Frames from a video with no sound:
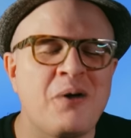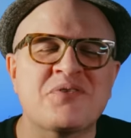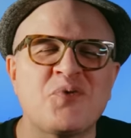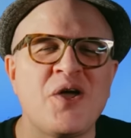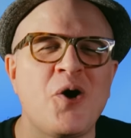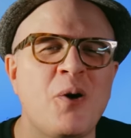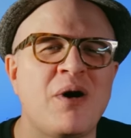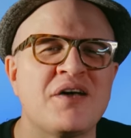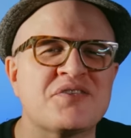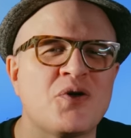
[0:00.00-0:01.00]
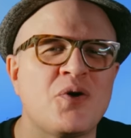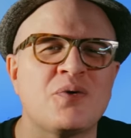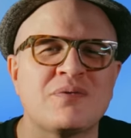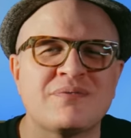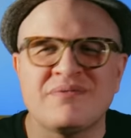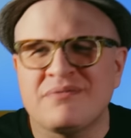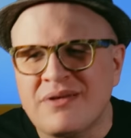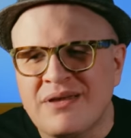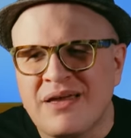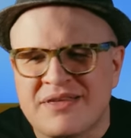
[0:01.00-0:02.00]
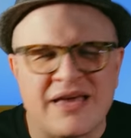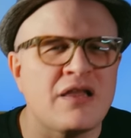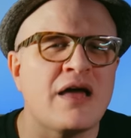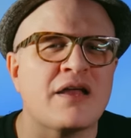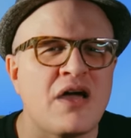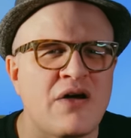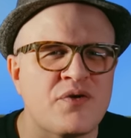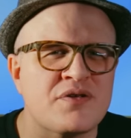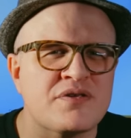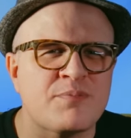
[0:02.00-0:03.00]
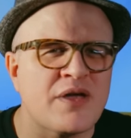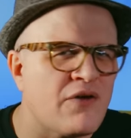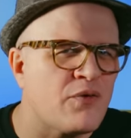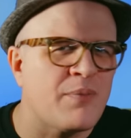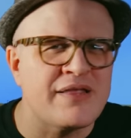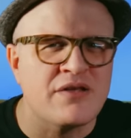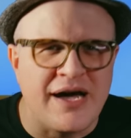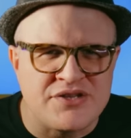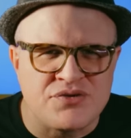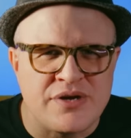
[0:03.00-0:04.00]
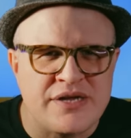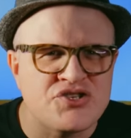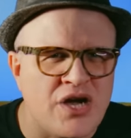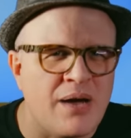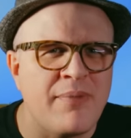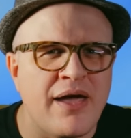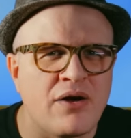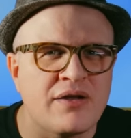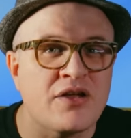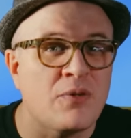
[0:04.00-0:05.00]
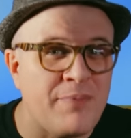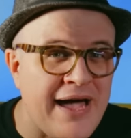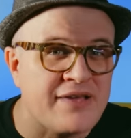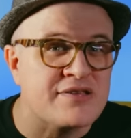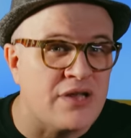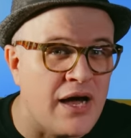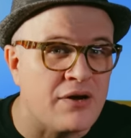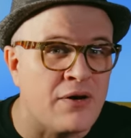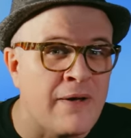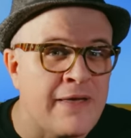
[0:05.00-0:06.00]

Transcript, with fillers: Sweet Home also uh, has had a lot of covers, it's been covered by Daughtry, John Mayer, Nickelback, Slaughter.